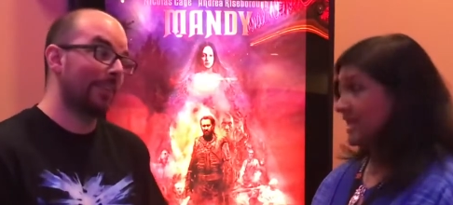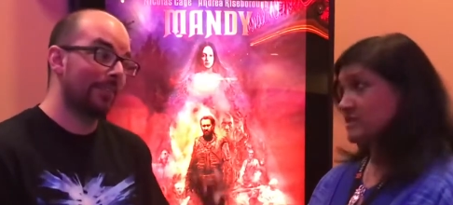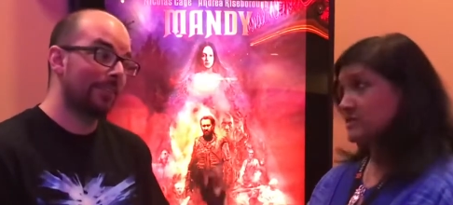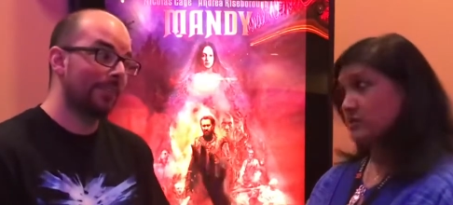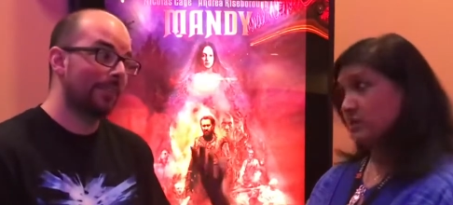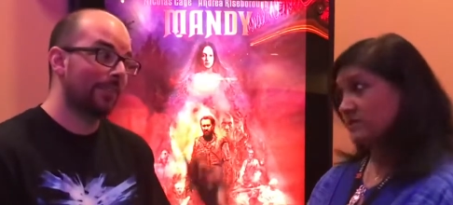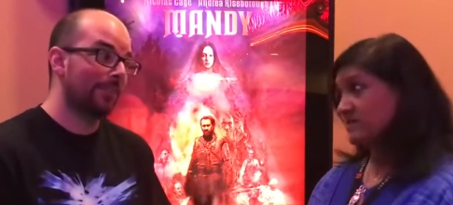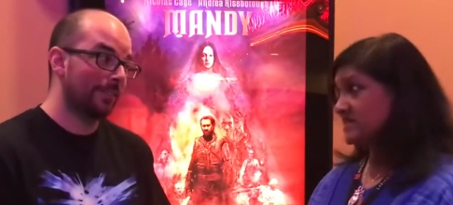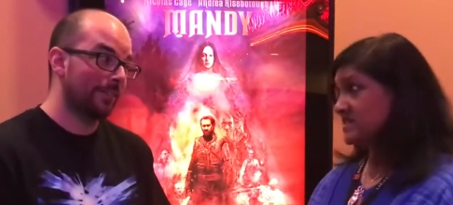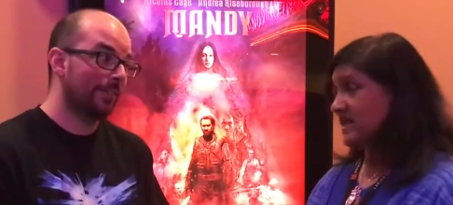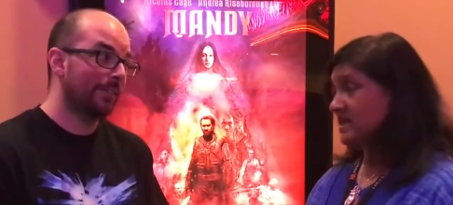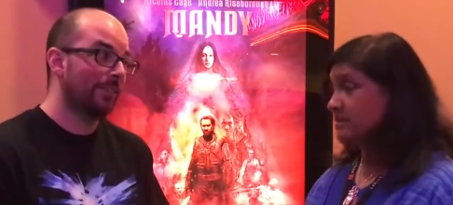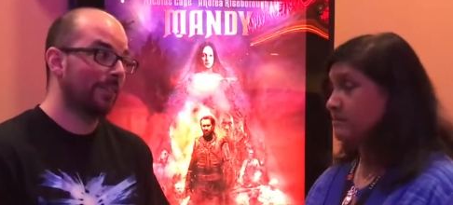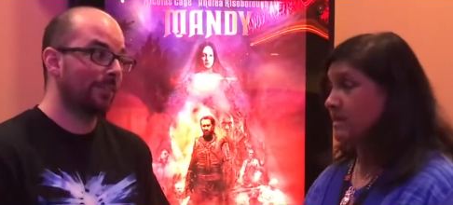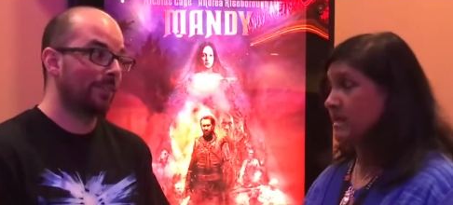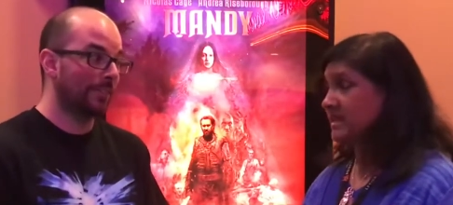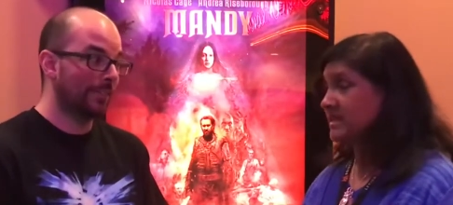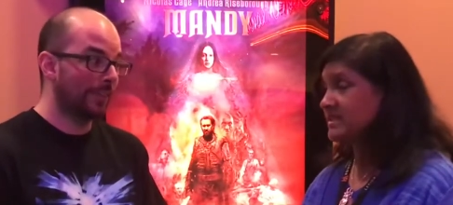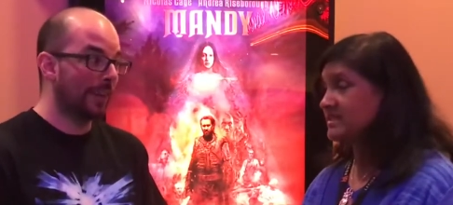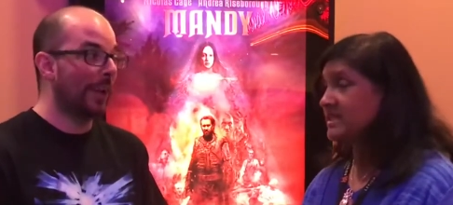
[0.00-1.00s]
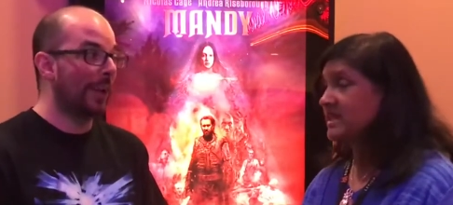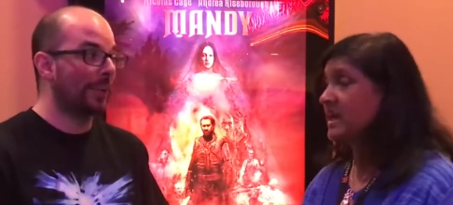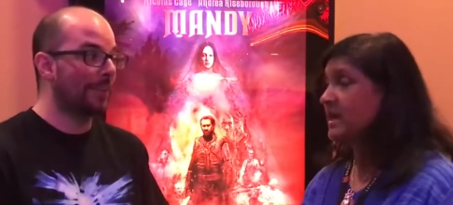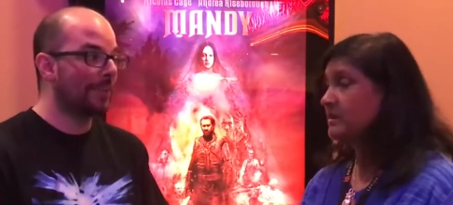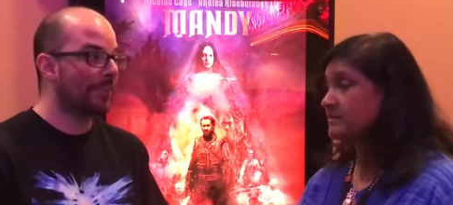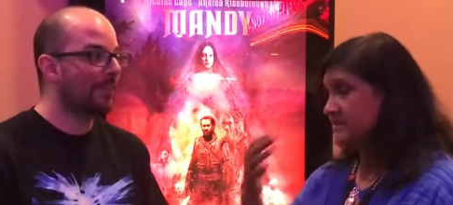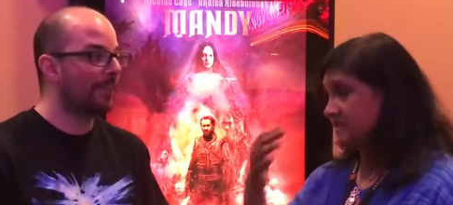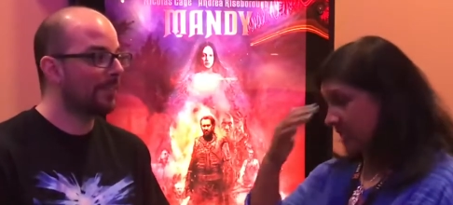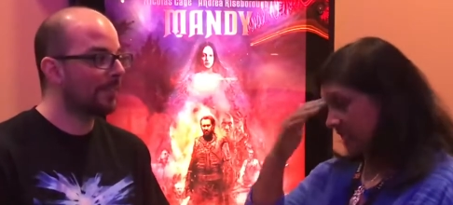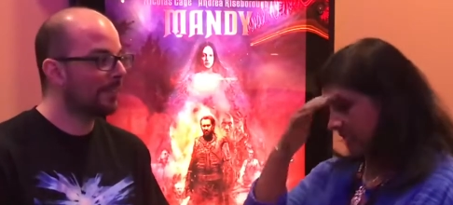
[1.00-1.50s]
Speaker 1: as we've said many yes.
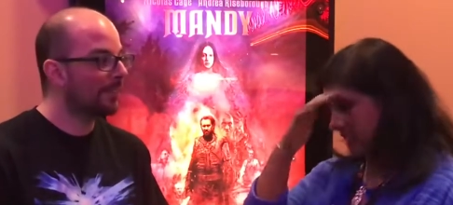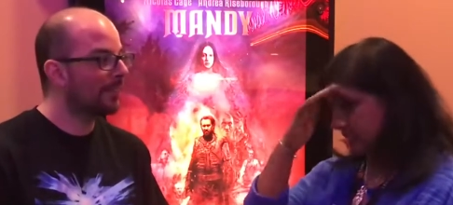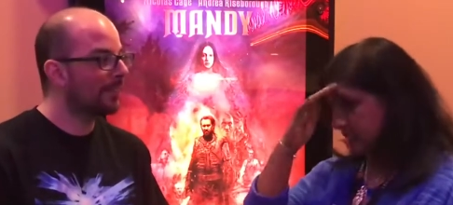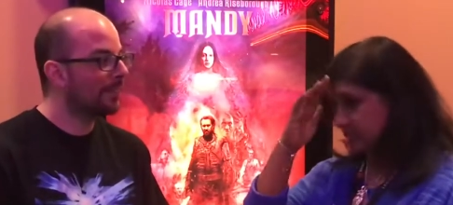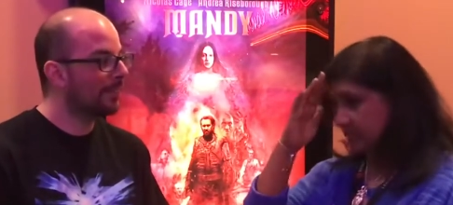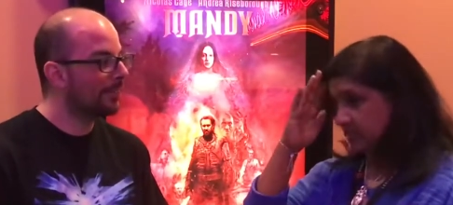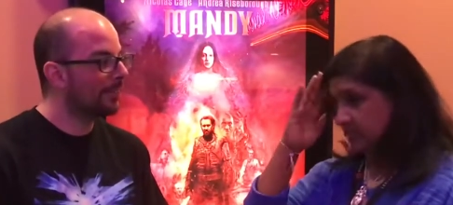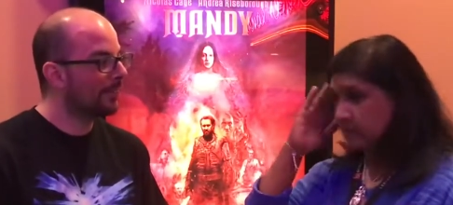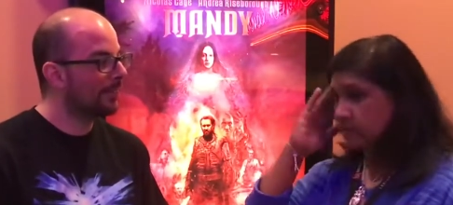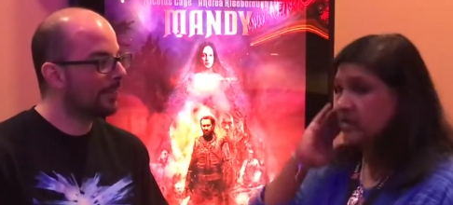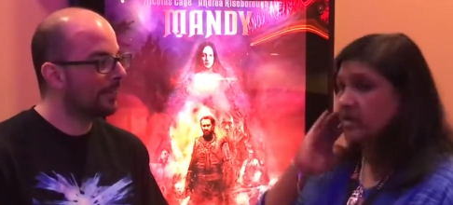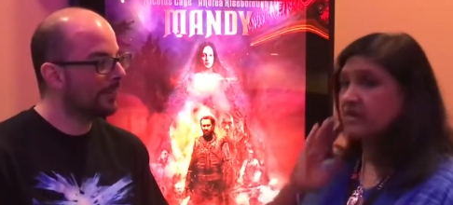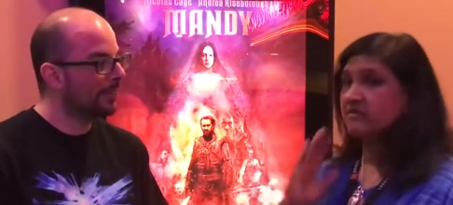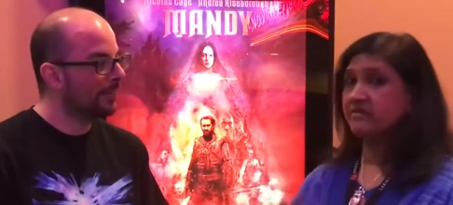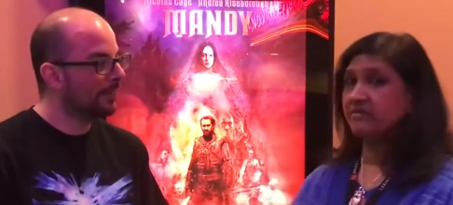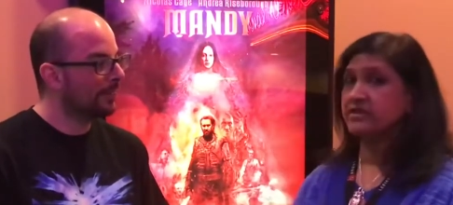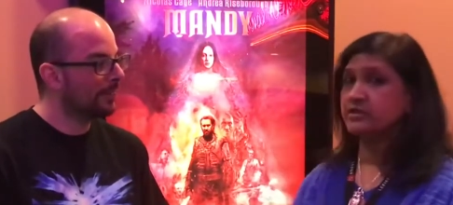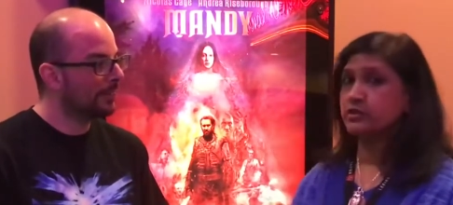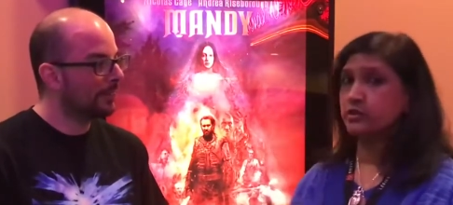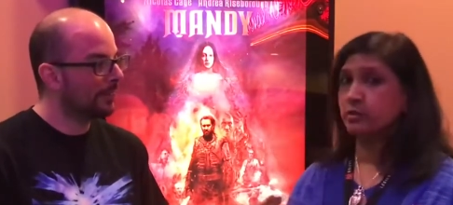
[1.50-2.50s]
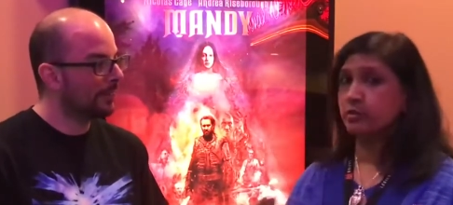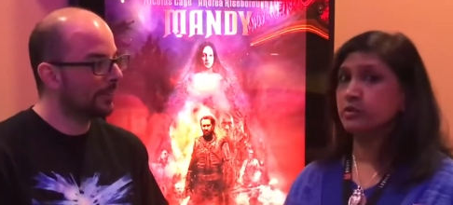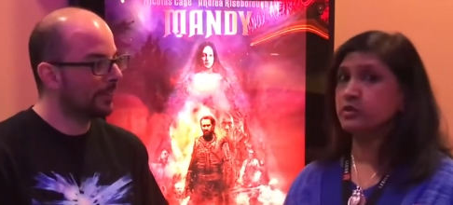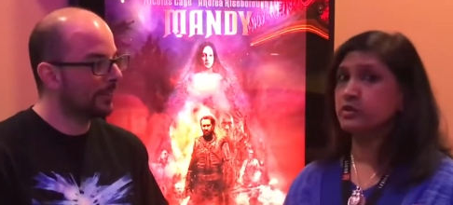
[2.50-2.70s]
times, and um, and visual